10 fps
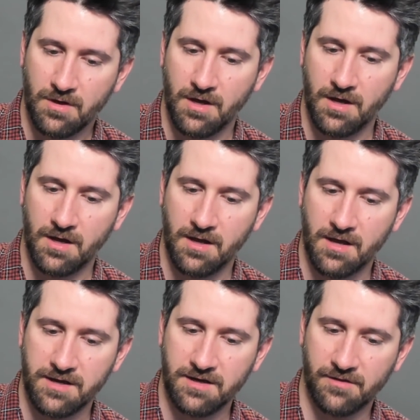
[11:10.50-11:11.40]
Uh,
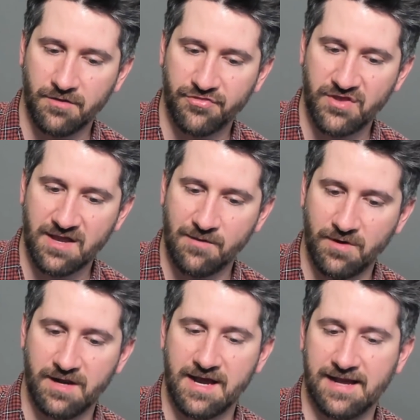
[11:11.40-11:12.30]
another thing I
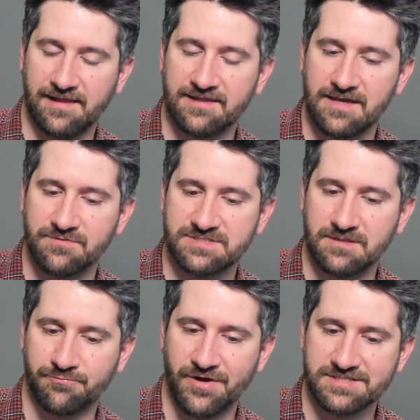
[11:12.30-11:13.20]
wanted to highlight that was in
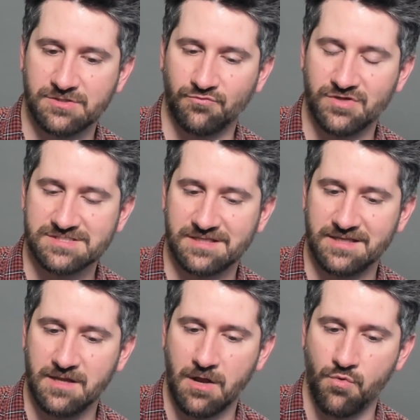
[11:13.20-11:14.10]
the press
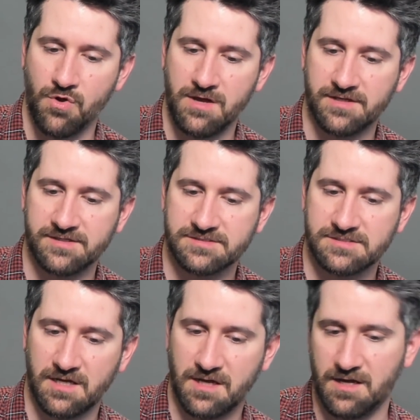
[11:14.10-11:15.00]
recently
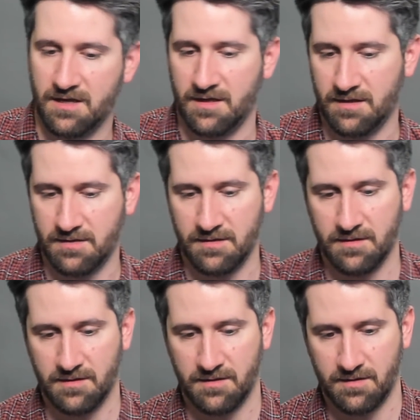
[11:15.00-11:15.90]
was uh,
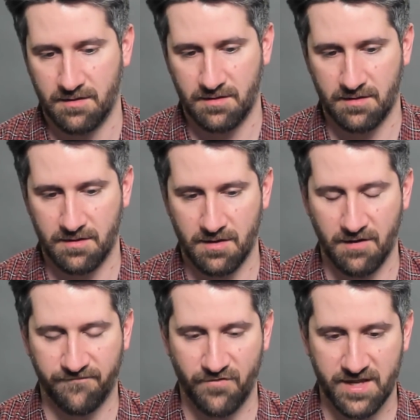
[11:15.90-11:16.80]
our
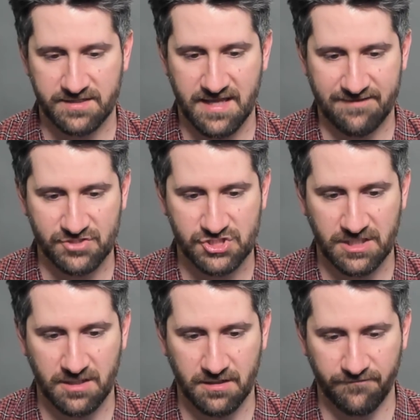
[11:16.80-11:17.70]
friend Gavin
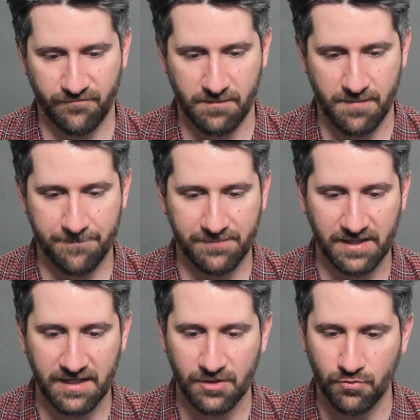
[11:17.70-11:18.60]
Sheehan from
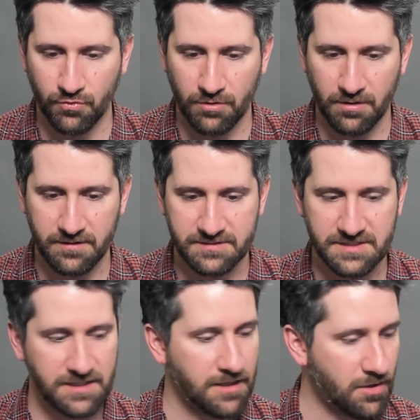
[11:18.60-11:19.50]
Bleeding Cool
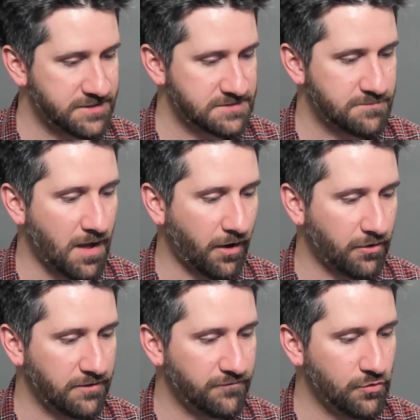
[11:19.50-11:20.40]
did an awesome
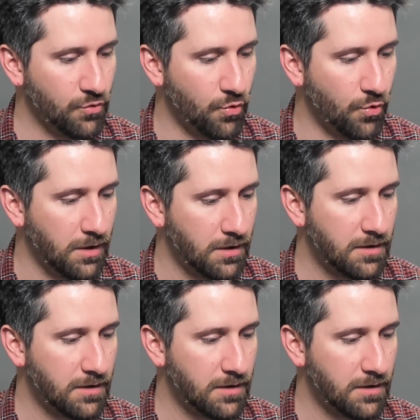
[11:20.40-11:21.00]
review